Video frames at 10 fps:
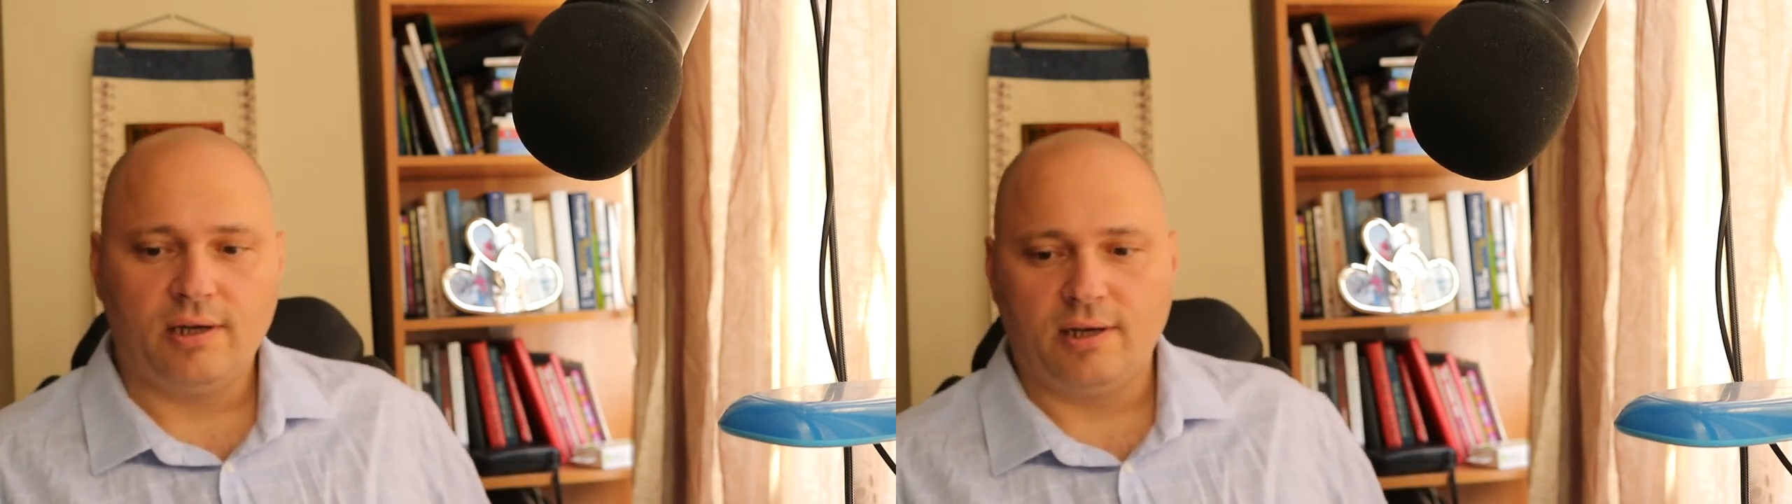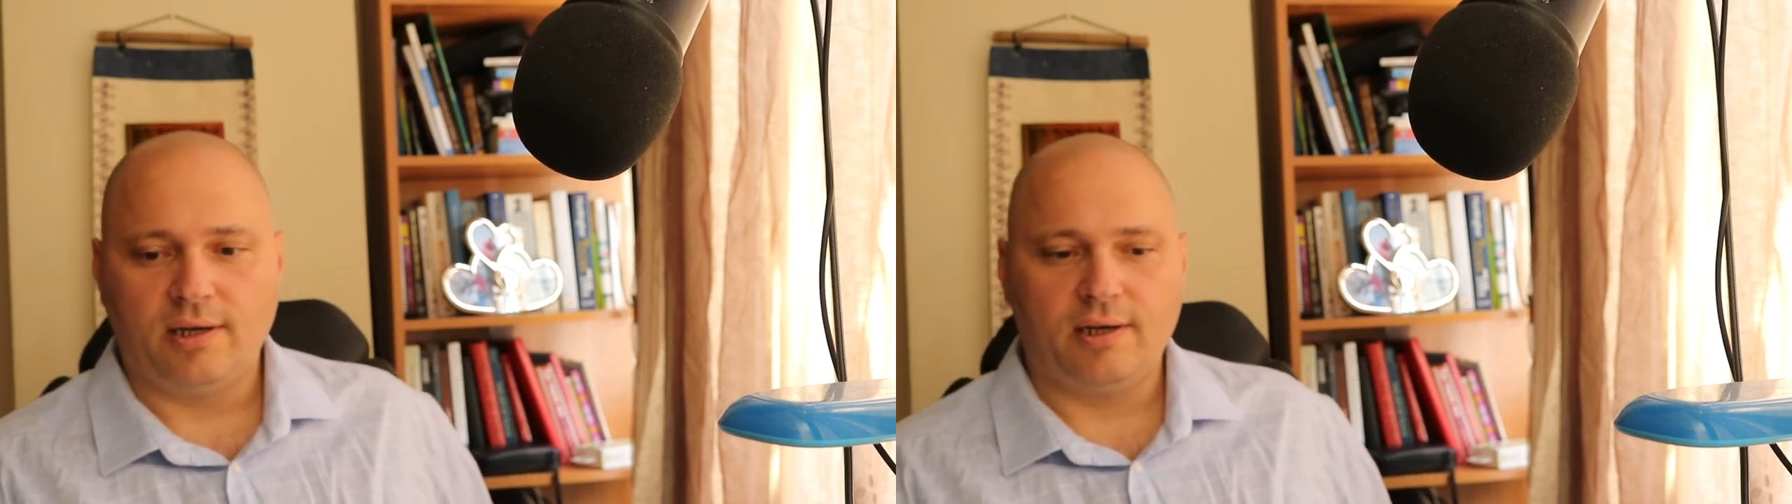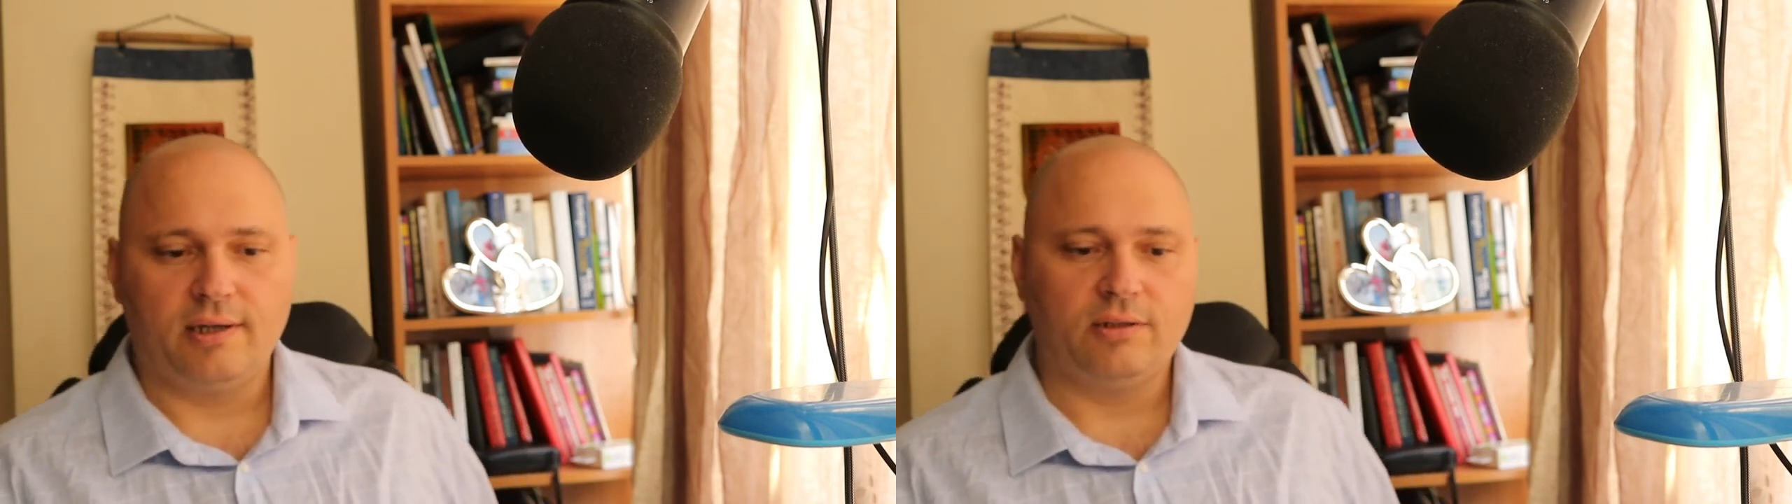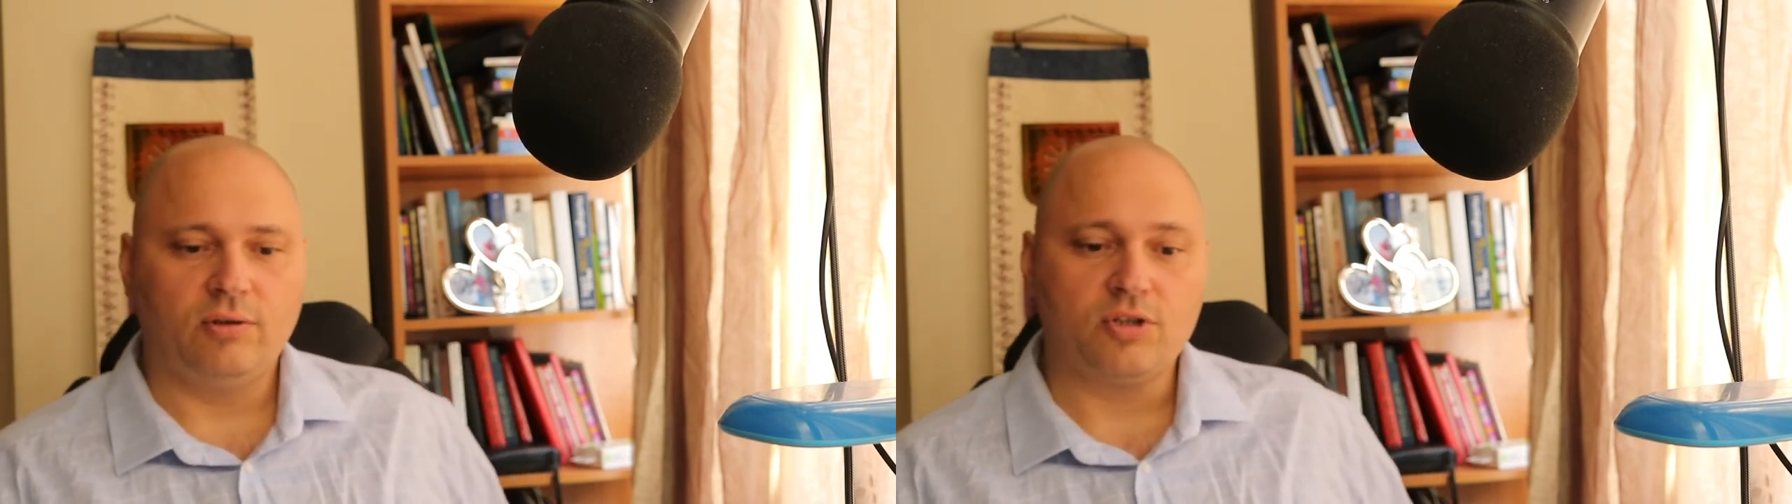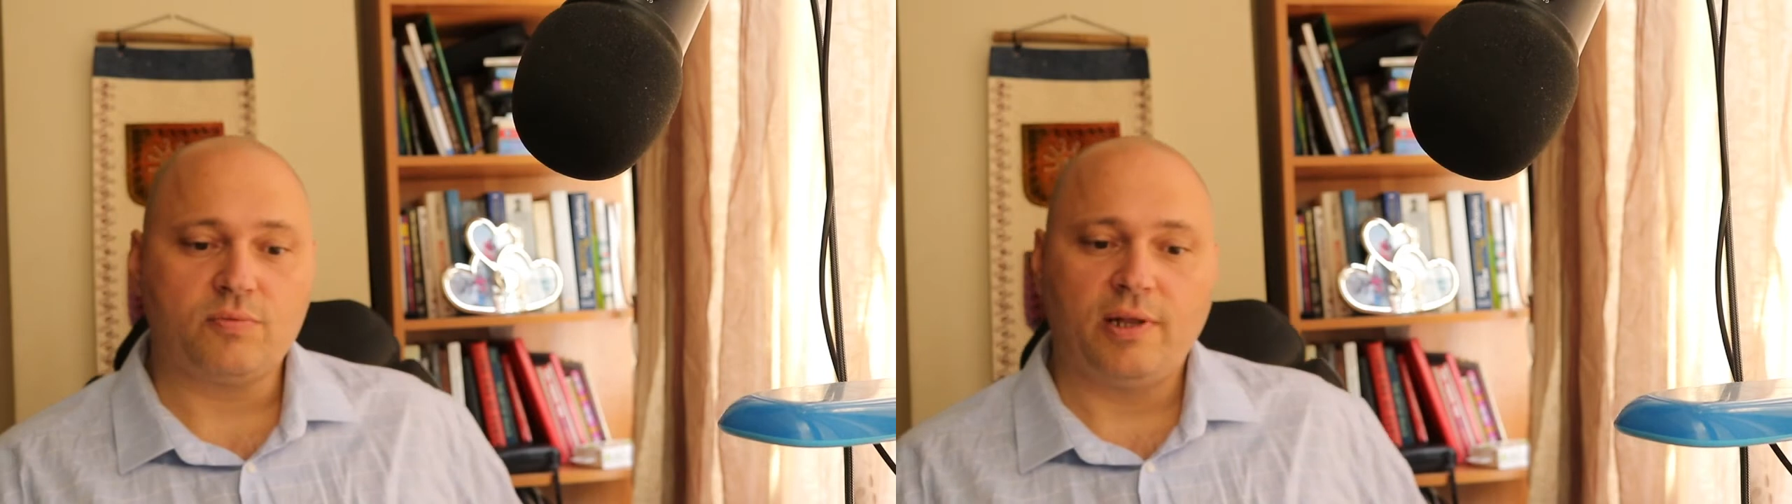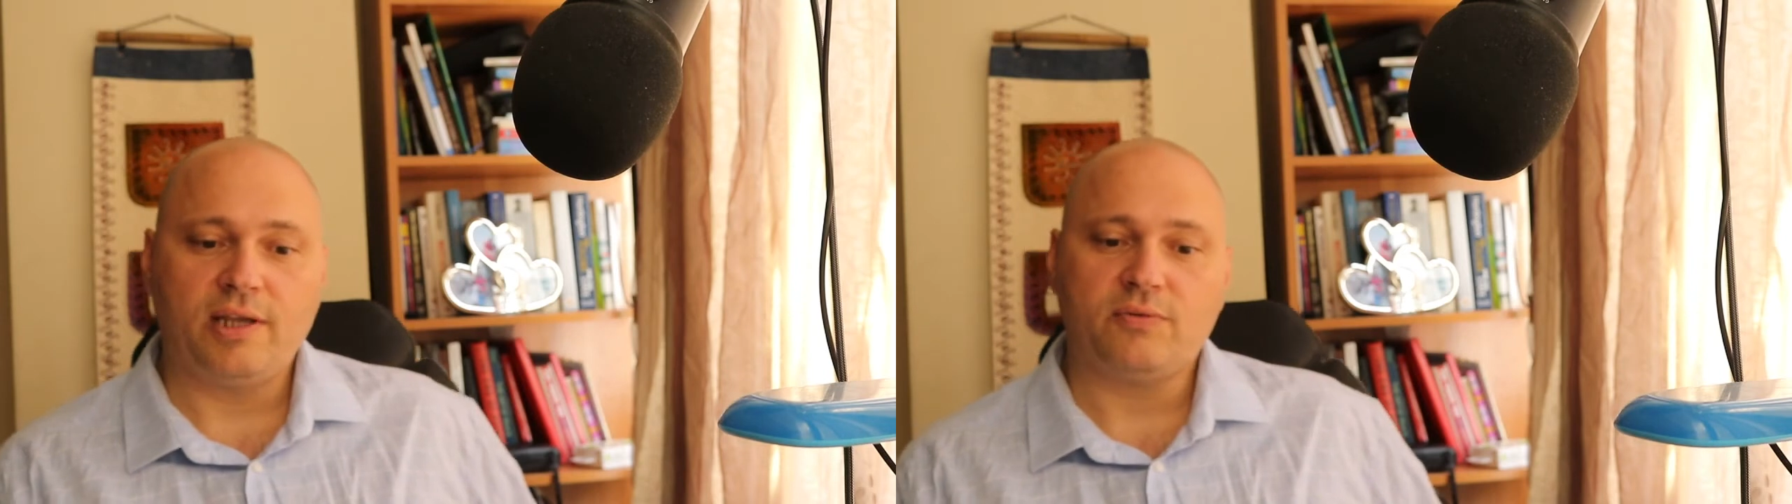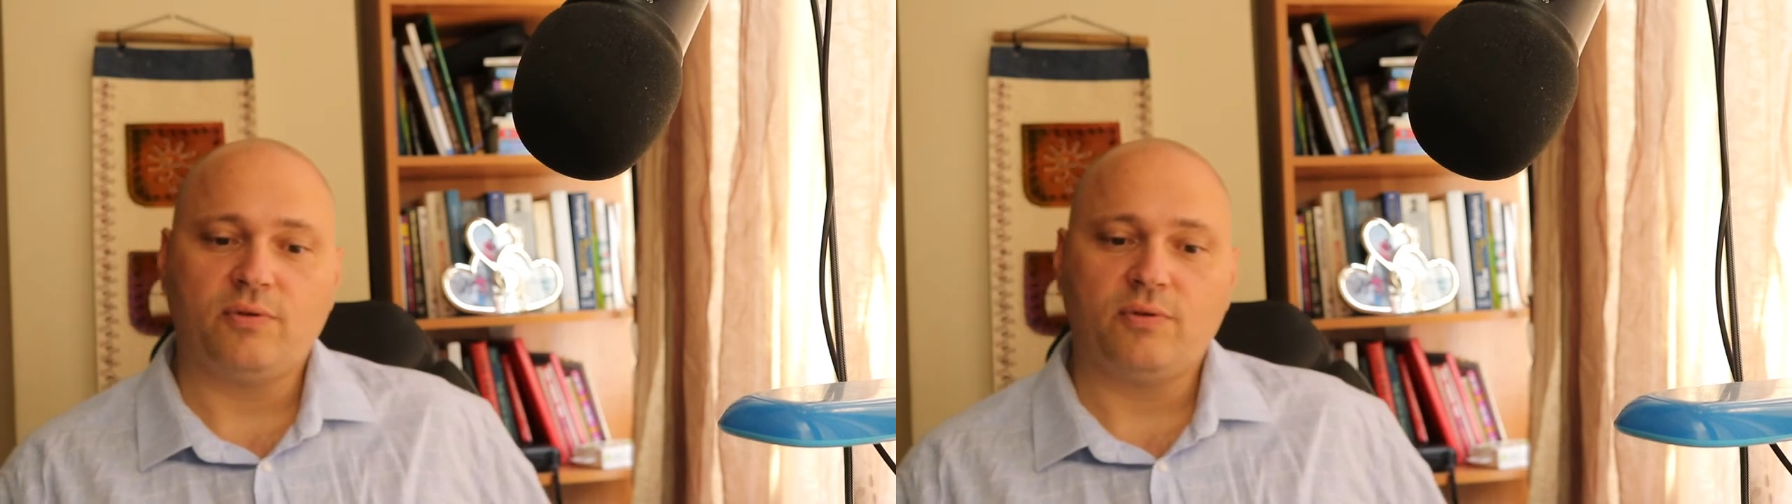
Uh, and those planes